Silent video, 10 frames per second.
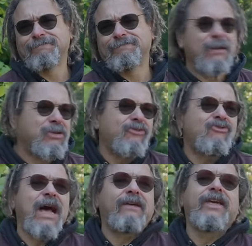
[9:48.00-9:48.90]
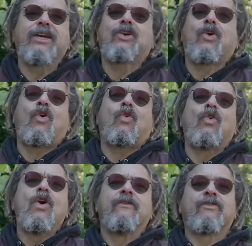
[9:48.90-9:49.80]
It was a rallying call
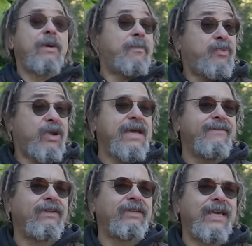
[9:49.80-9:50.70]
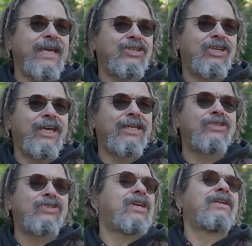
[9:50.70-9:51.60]
from a privately educated
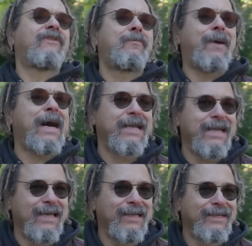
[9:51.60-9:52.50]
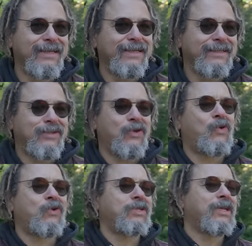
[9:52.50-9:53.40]
son of a baronet to the
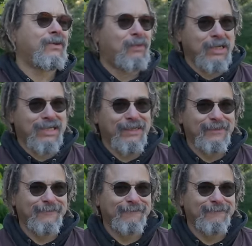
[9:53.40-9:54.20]
ordinary worker.